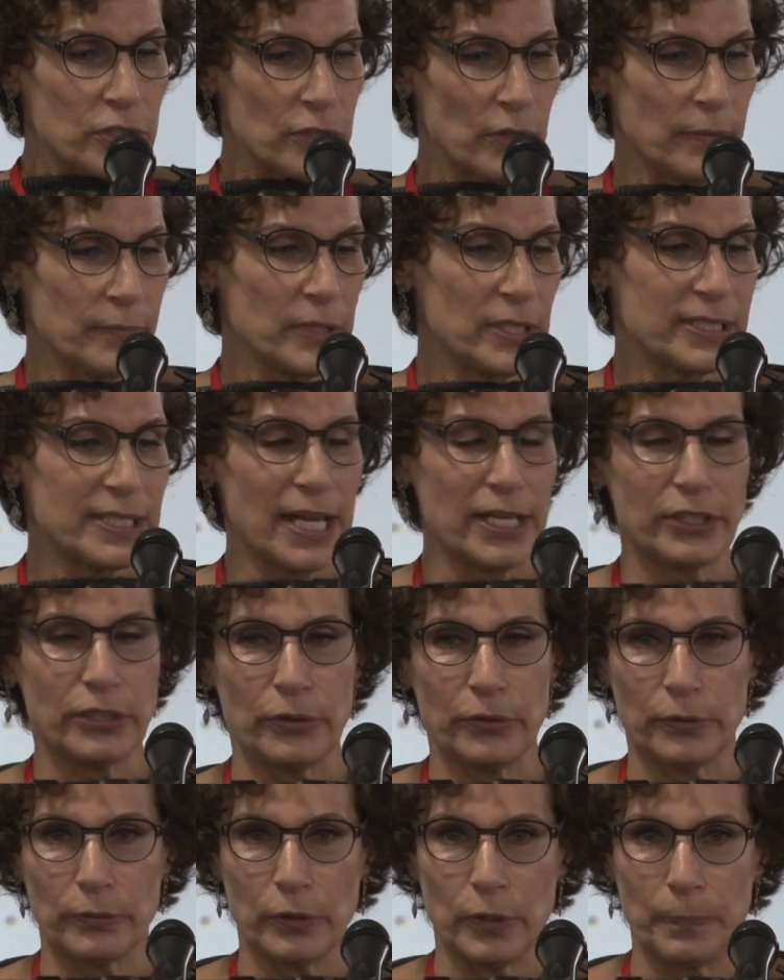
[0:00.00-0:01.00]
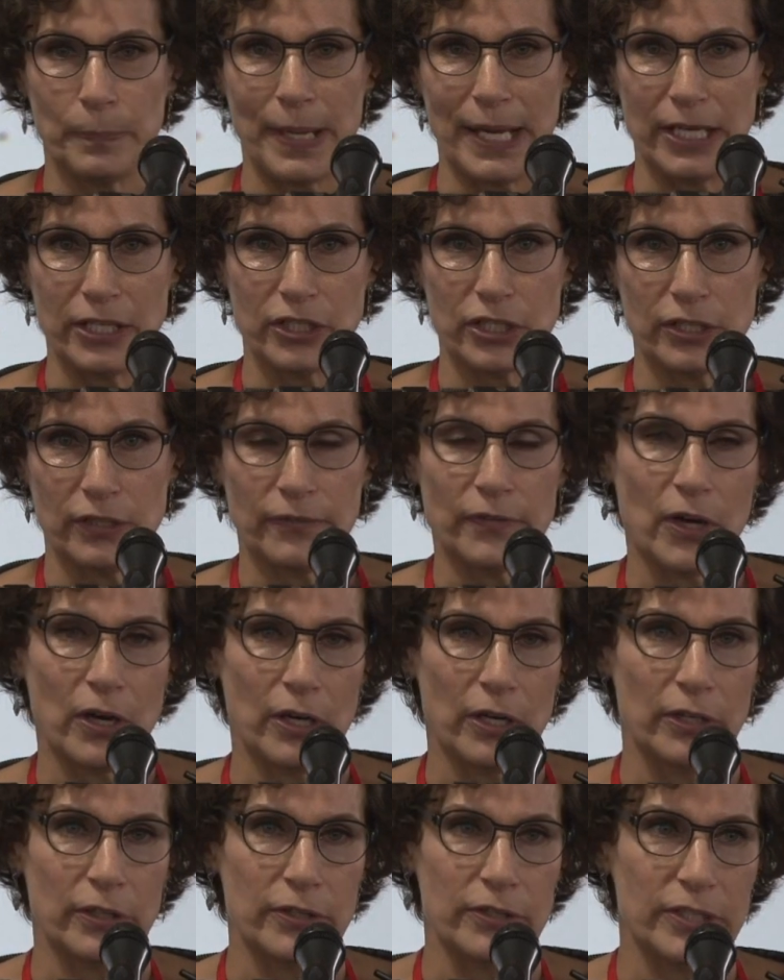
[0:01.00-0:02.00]
So I'm going to take you through a patient of
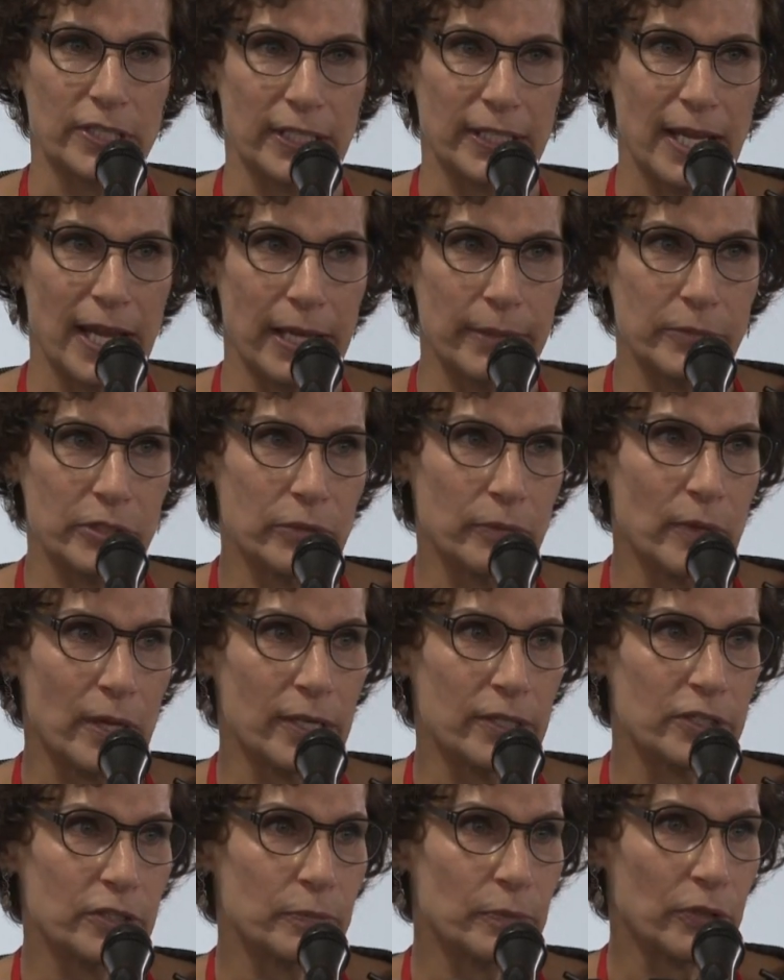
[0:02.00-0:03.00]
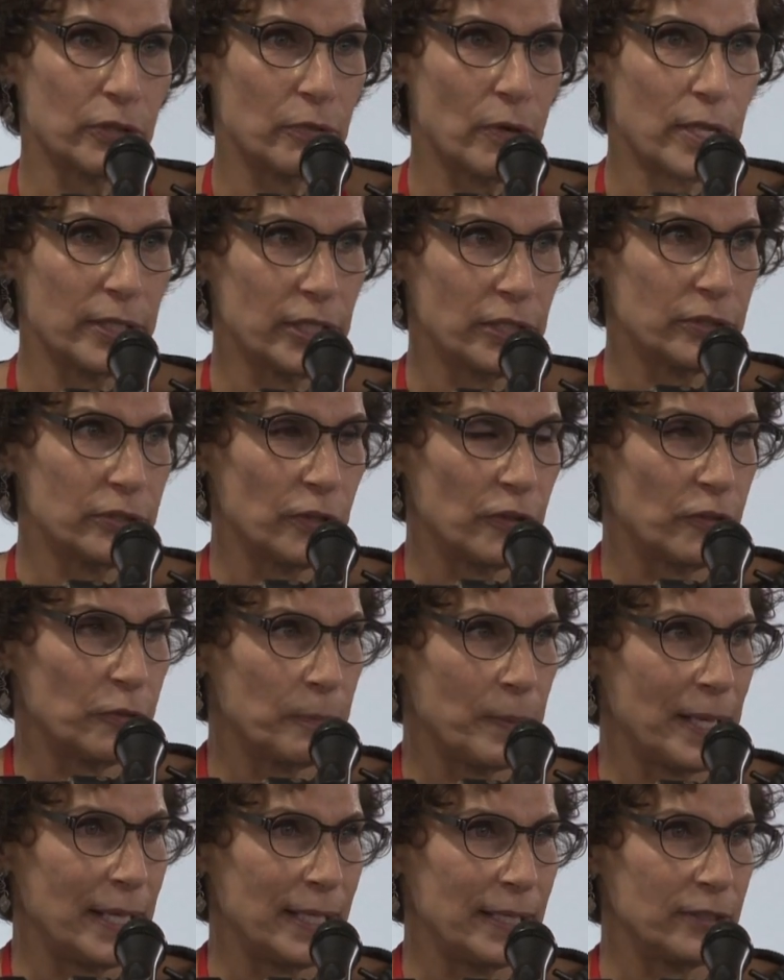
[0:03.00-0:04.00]
ours that came to us with chronic nerve
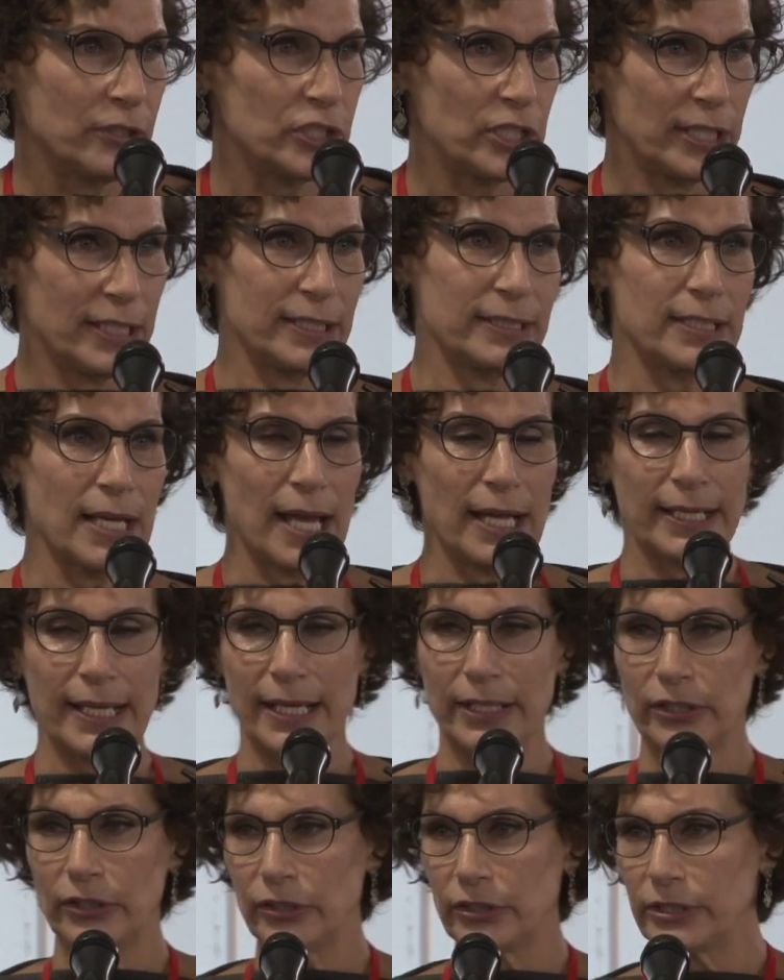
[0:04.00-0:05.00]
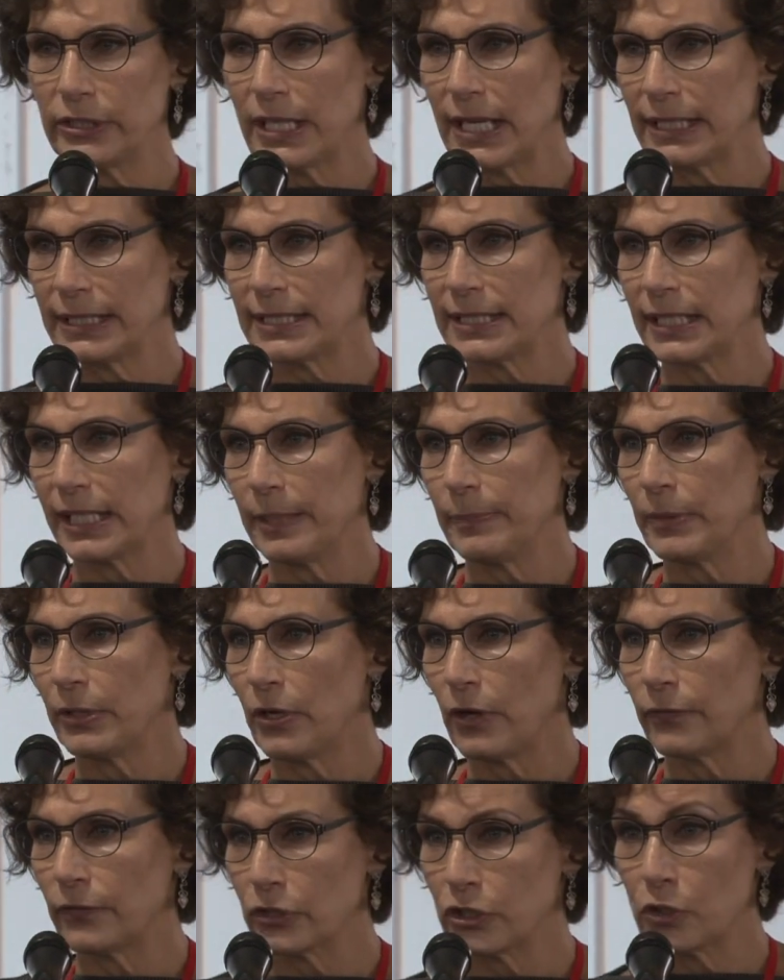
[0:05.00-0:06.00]
pain. She had not had a good night's sleep in
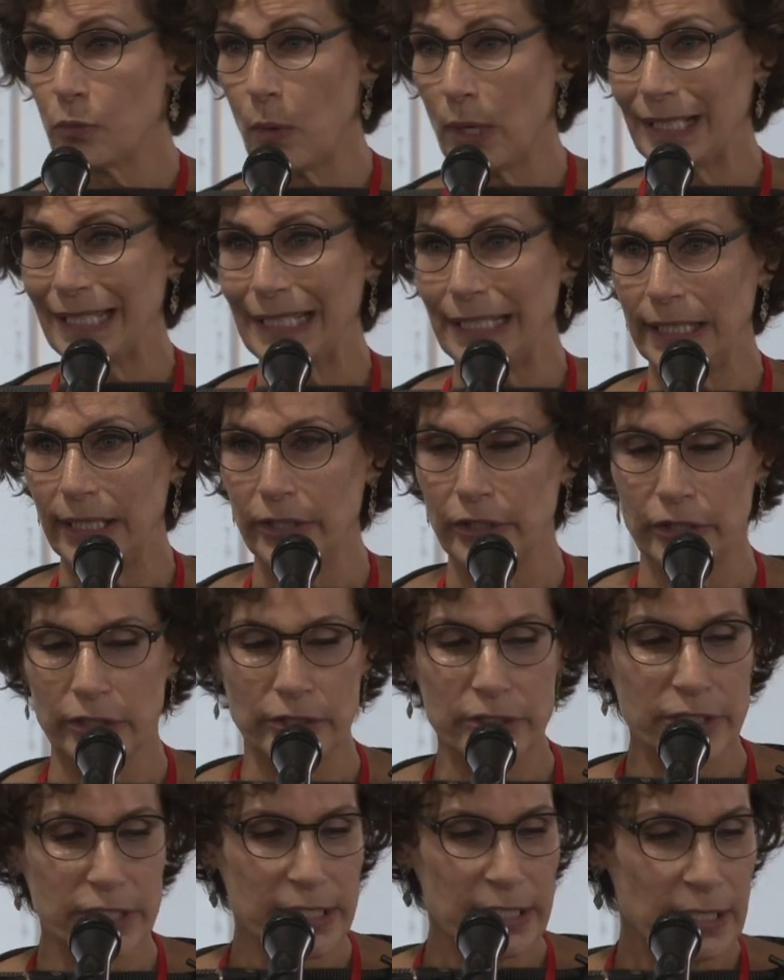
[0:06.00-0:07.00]
over twenty years.